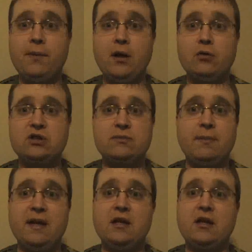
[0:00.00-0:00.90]
Bills
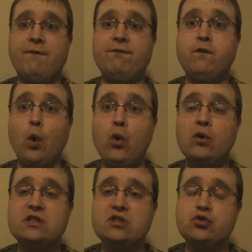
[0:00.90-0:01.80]
made it to
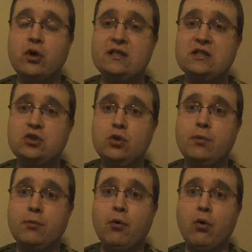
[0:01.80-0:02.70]
four straight
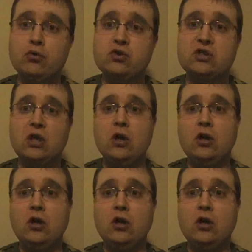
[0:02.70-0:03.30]
Super Bowls,